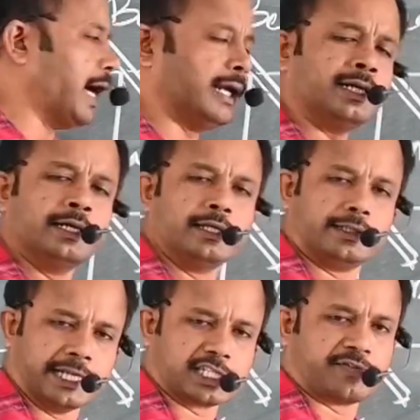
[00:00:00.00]

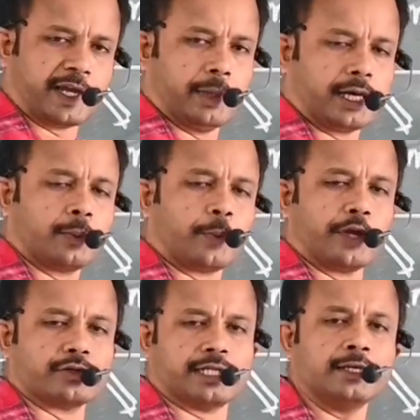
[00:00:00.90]
and test fiber
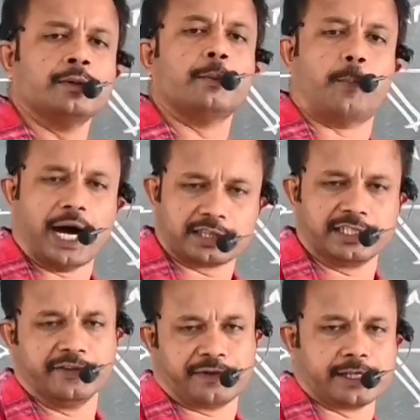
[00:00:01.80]
produce the path
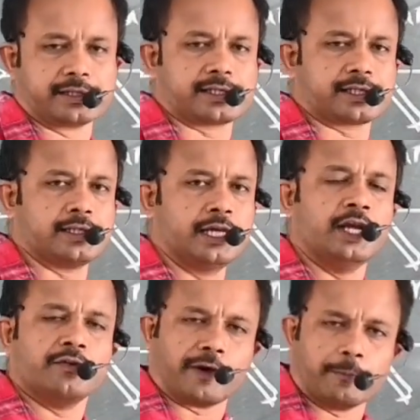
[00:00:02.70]
difference.
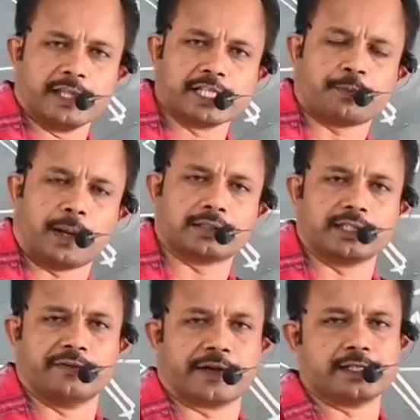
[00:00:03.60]
From this path
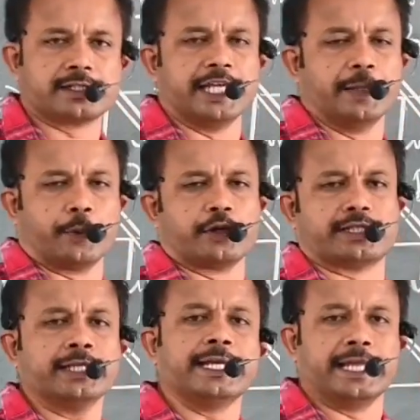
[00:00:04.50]
difference, it
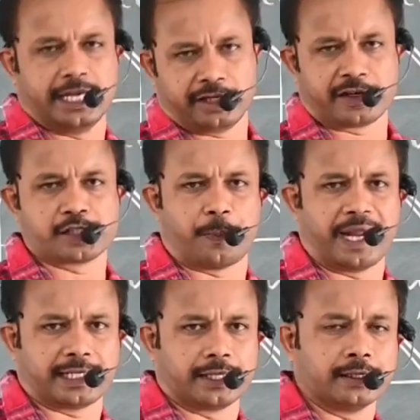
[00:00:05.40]
produces the interference
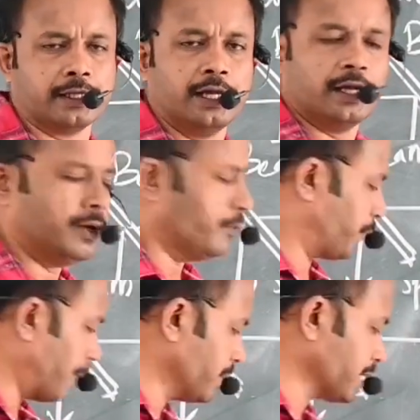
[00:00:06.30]
pattern.
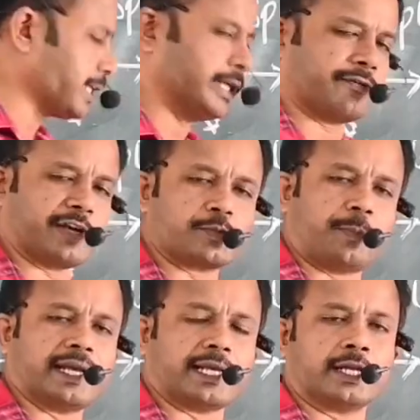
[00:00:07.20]
From this interference
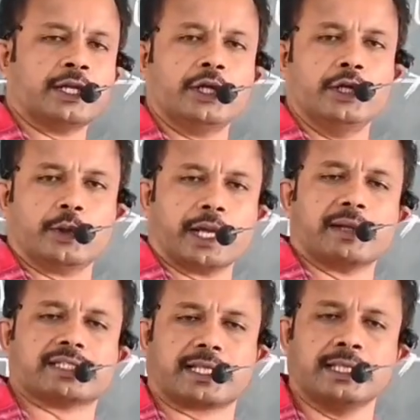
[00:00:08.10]
pattern, you can
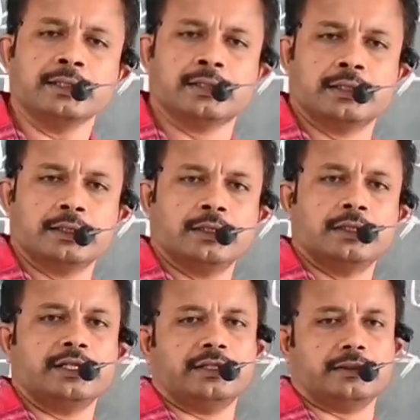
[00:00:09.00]
measure the
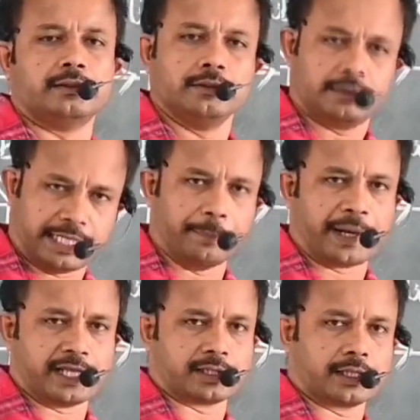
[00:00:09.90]

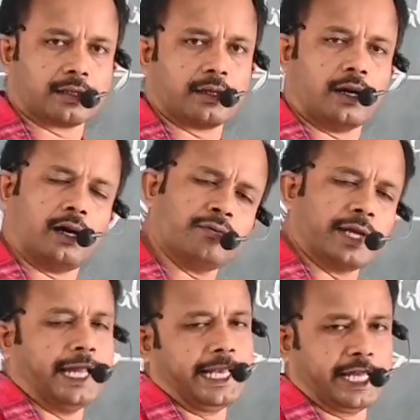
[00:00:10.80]
temperature
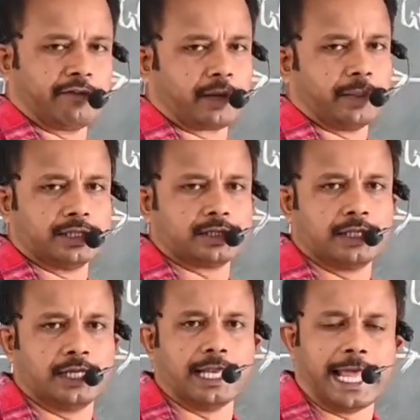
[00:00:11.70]
of any environment.
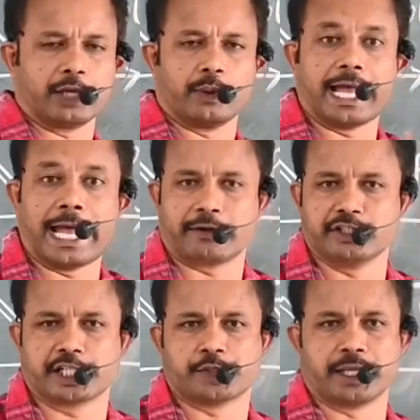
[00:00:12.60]
Like your average
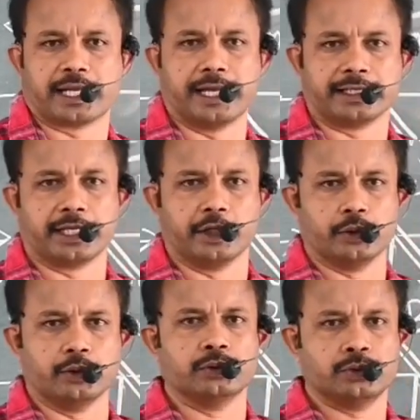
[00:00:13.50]
experiment. I think
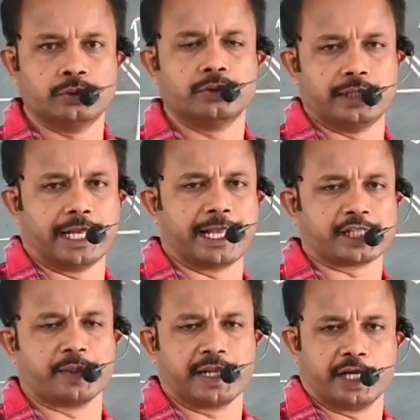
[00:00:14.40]
you done an
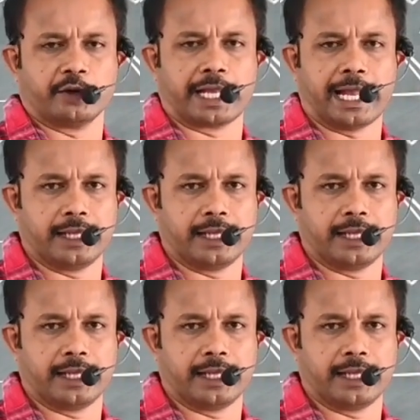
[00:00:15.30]
experiment in your